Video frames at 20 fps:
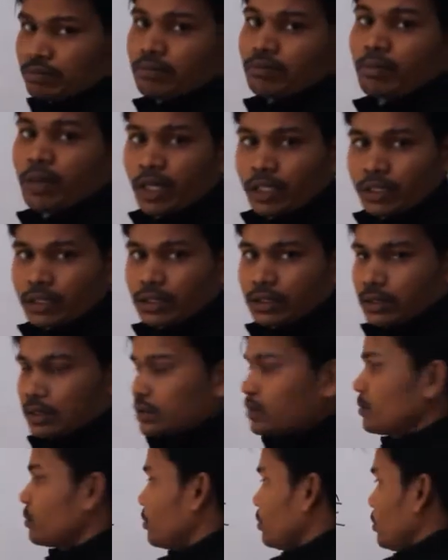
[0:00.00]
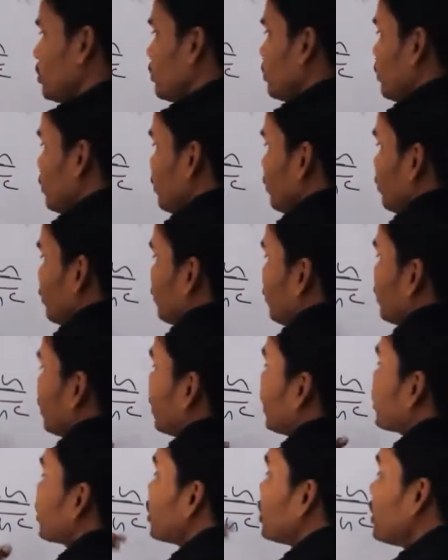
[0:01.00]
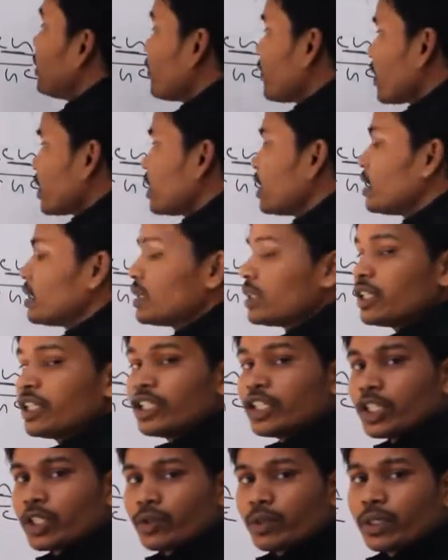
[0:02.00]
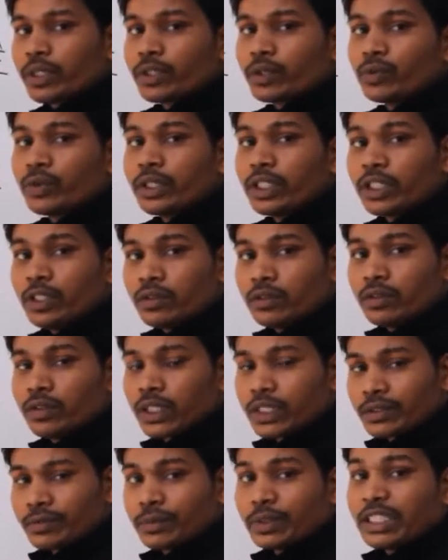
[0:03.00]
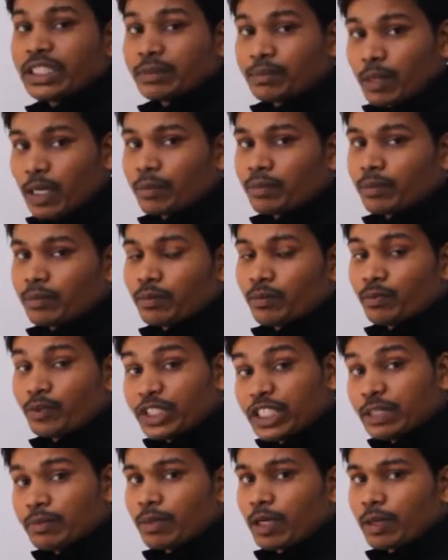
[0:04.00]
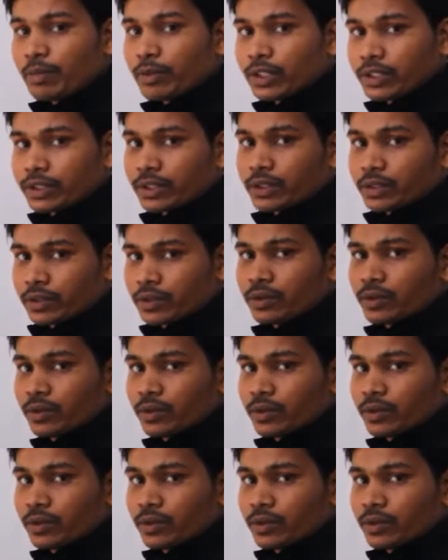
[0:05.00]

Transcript: markers that's differ in individual to individuals within population.